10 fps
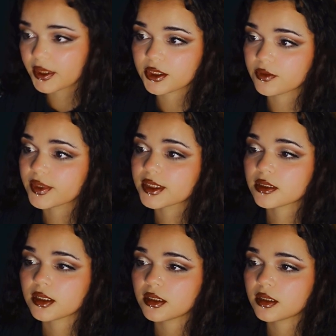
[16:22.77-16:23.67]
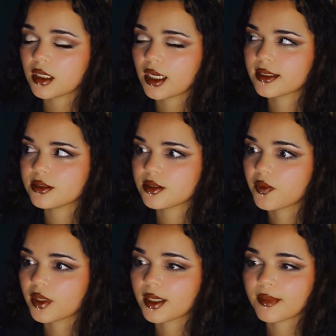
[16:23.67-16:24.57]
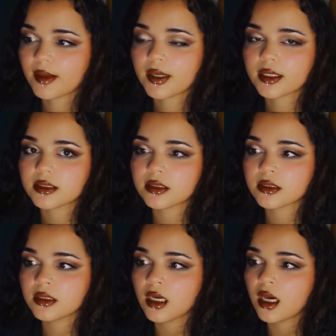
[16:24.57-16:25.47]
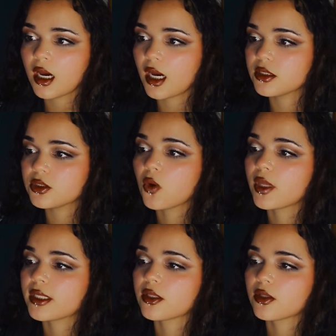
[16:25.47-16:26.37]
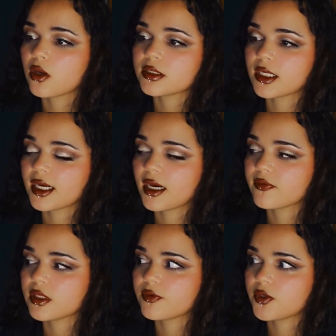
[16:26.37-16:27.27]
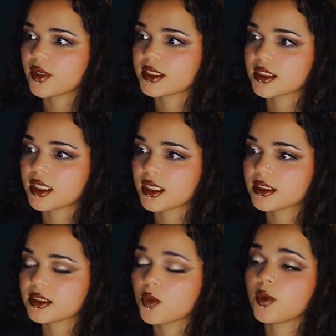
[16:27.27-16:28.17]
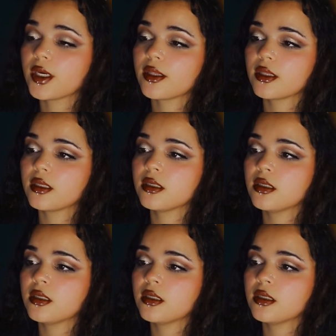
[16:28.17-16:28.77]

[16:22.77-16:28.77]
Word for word: especially recently, I don't like my mind. I don't like the thoughts that I have, the regrets that I sit with.